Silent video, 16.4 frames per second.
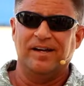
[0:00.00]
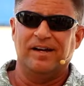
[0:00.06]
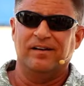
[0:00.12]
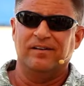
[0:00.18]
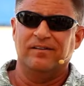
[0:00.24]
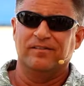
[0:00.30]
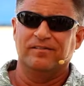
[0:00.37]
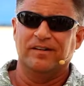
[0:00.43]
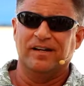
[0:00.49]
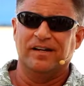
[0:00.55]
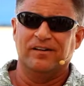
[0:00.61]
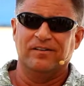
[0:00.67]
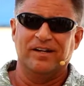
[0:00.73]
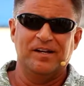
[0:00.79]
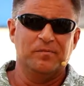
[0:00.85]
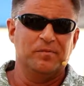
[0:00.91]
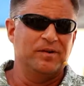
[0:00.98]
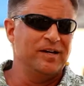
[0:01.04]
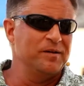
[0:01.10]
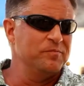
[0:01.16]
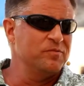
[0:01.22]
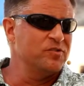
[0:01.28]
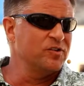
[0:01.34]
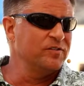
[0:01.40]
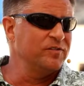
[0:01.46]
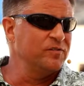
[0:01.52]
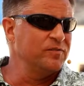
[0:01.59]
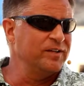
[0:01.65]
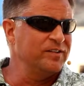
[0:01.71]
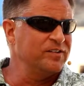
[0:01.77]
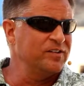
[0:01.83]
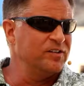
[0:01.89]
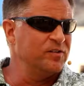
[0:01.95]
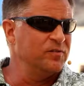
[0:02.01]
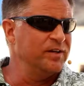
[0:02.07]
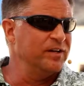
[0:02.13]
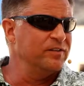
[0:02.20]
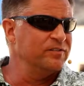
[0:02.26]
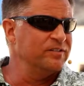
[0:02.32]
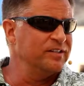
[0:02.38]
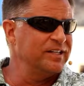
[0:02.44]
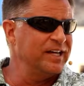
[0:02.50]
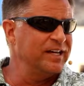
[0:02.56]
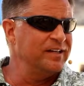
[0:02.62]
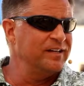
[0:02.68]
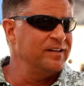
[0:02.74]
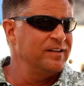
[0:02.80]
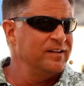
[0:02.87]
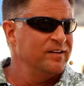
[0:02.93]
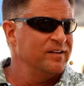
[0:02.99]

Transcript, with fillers: how how Abraham's servant went to the well to get